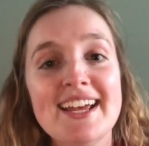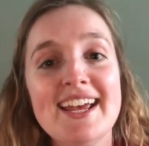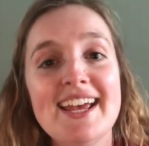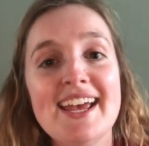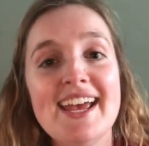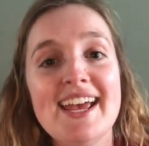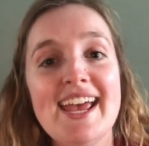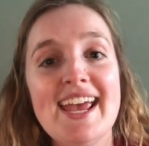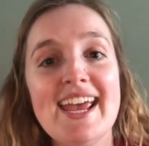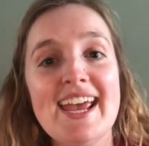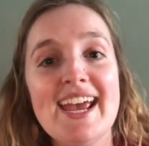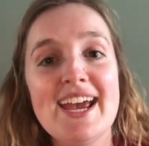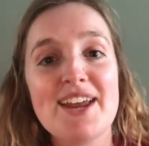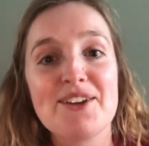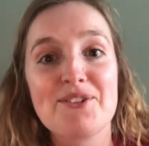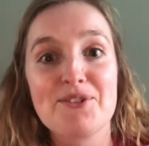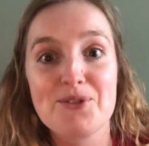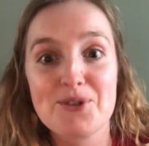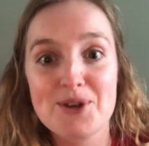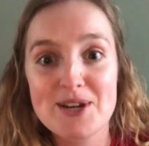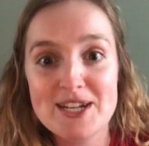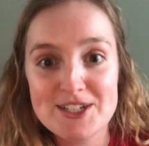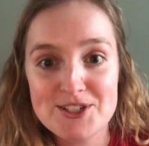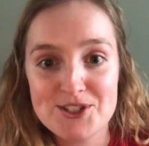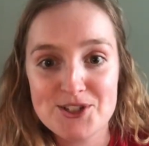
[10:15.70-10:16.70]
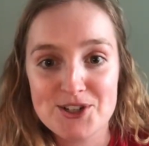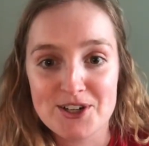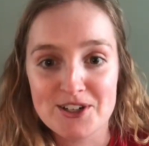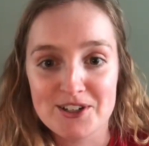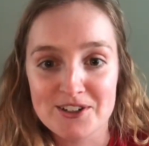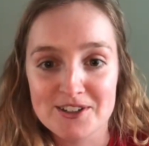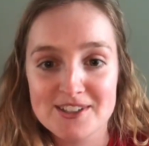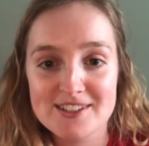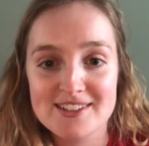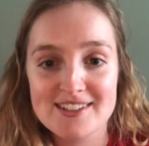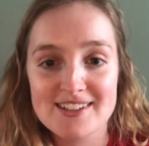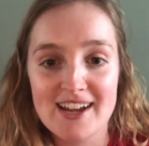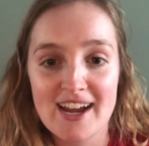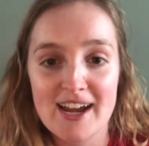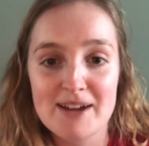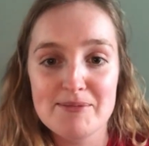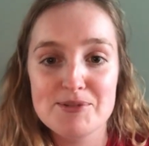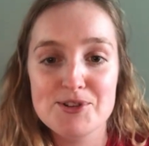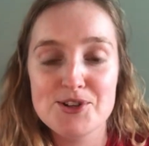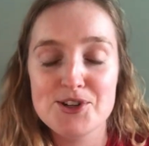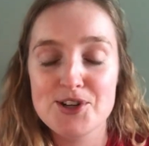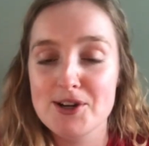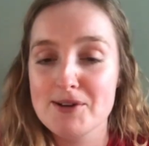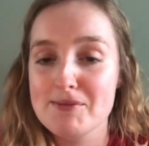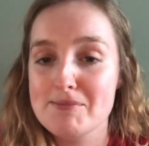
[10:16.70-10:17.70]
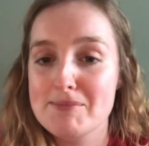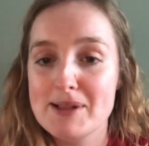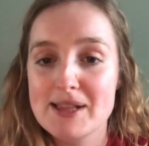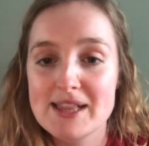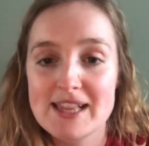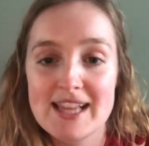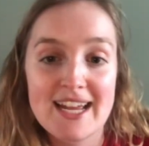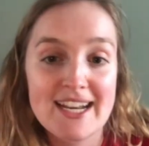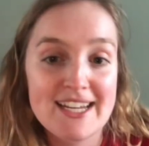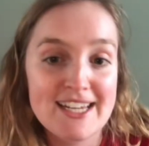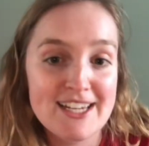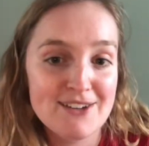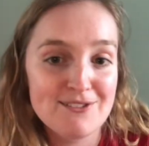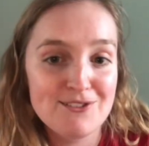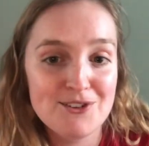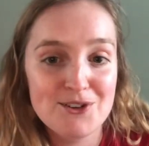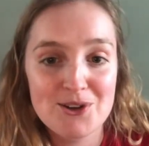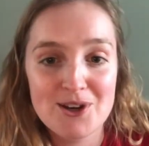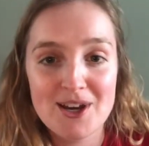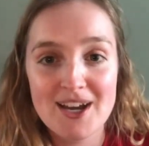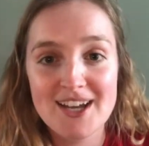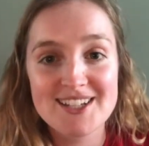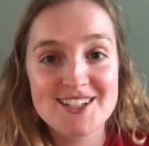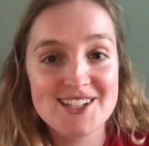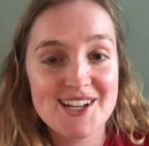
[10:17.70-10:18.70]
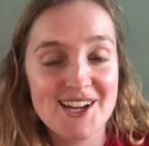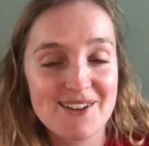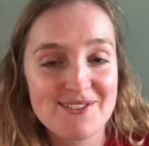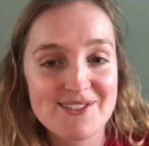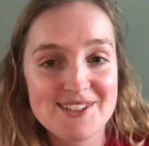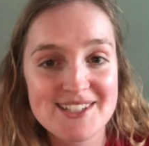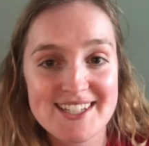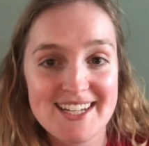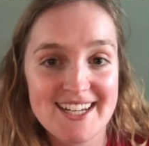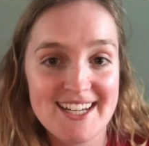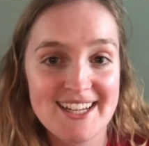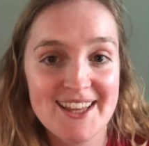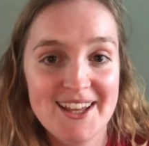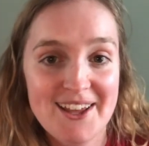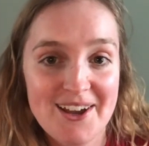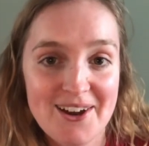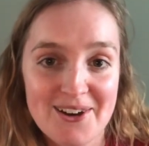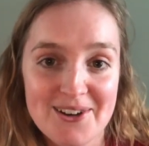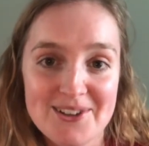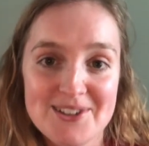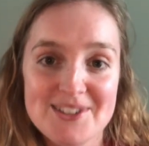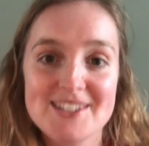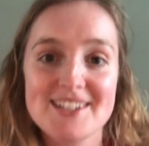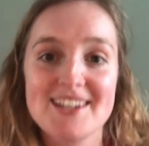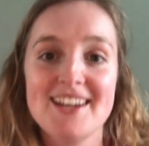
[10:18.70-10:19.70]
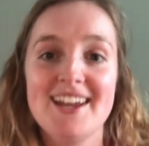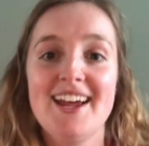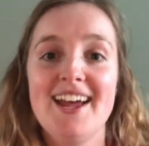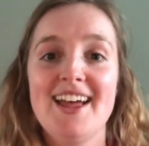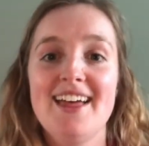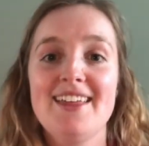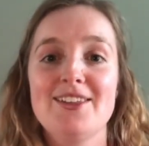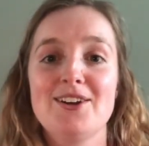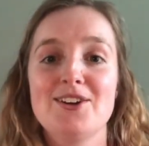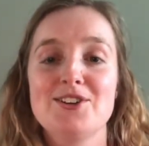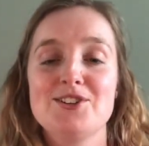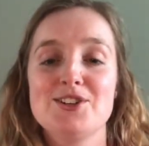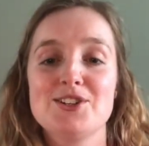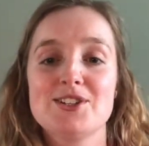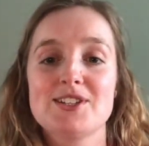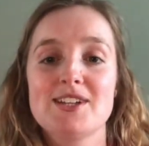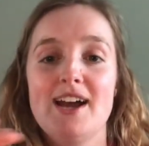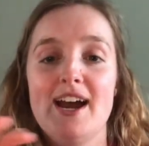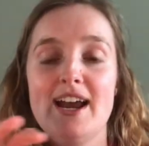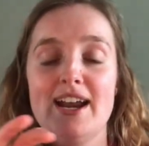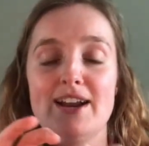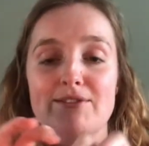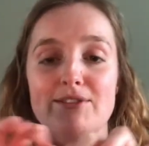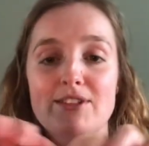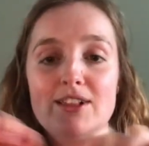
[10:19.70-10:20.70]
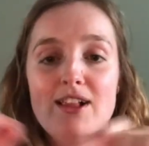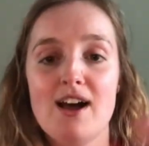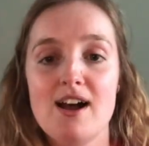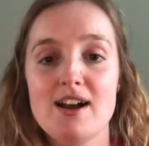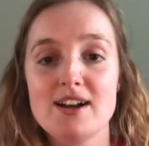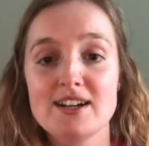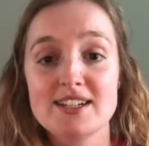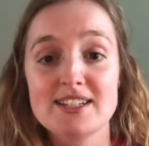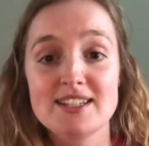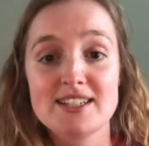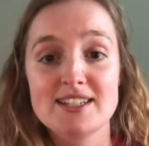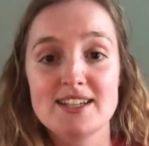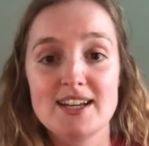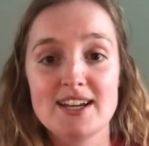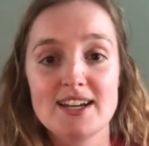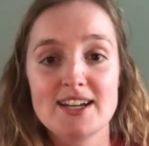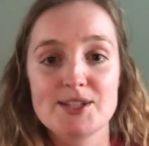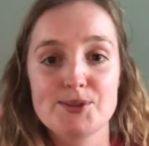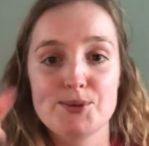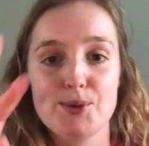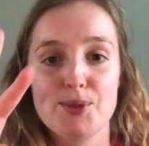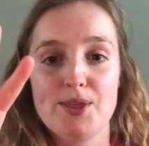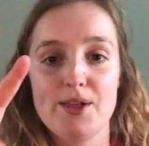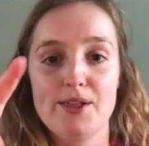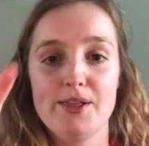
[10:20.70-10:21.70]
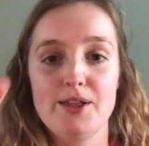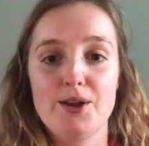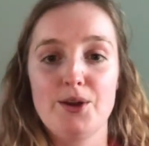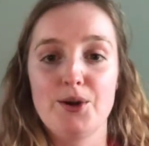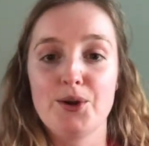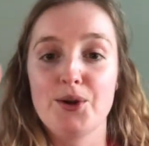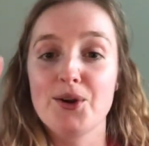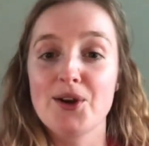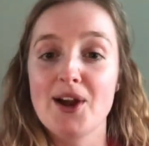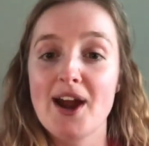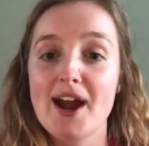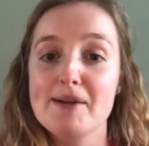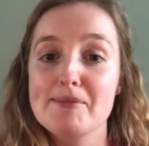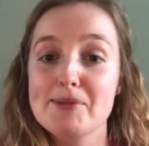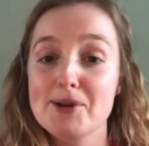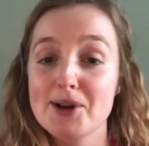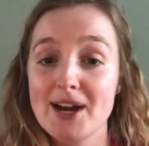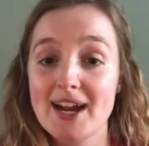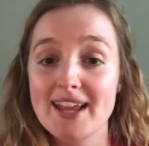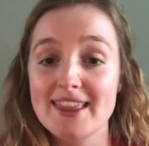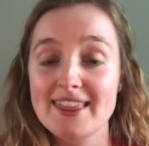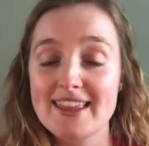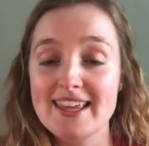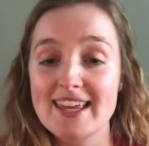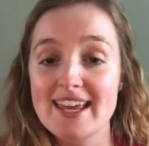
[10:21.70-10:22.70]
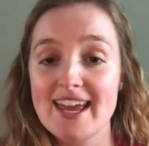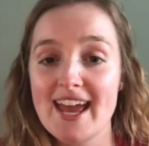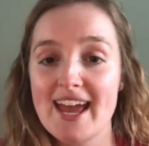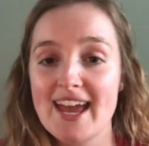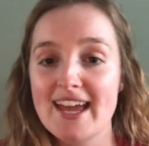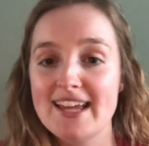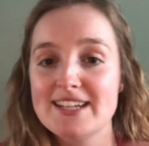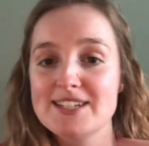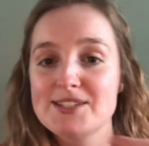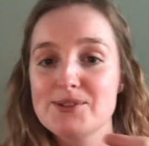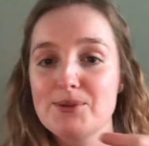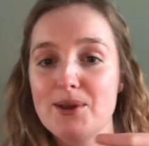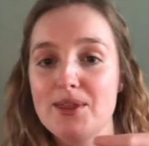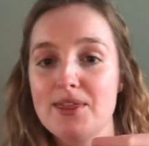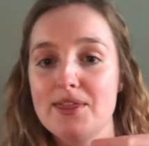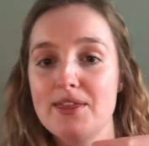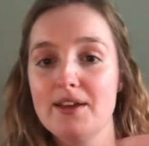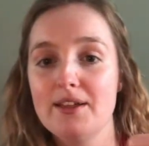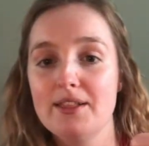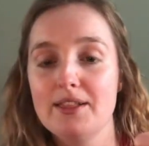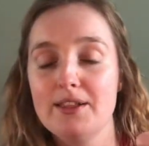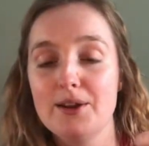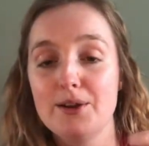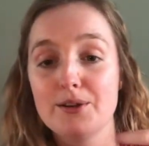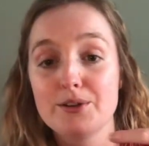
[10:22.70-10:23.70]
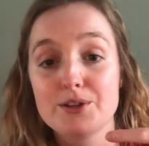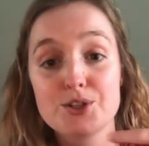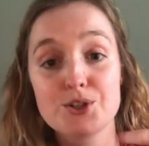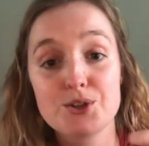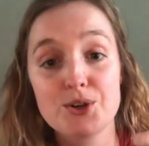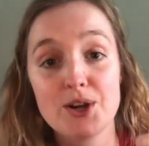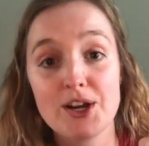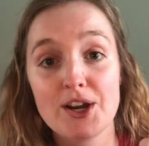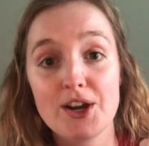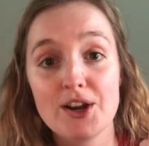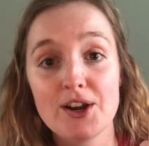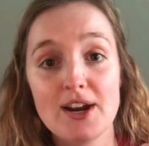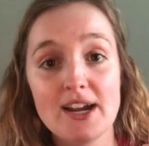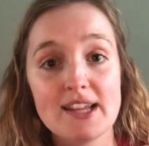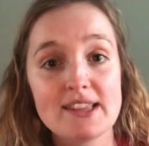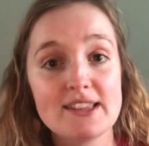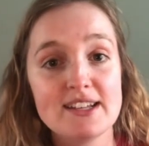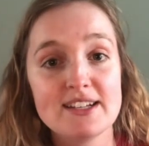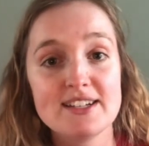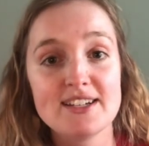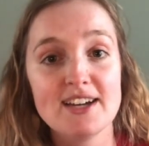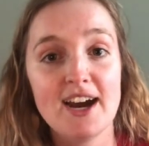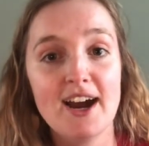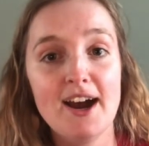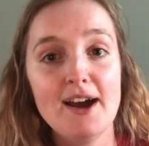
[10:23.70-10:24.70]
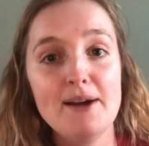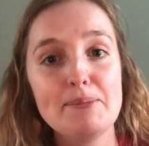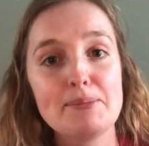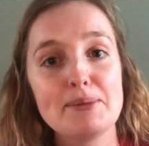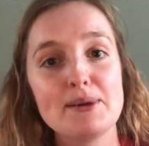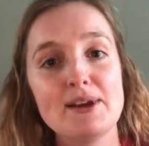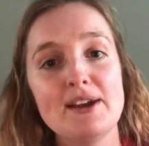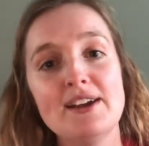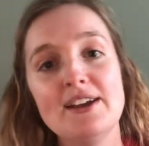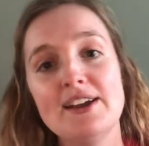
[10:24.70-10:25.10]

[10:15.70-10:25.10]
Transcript: And reachers. I'm sure plenty of you guys have seen those. They're just kind of long sticks with a little grabber at the end with a little trigger at the top.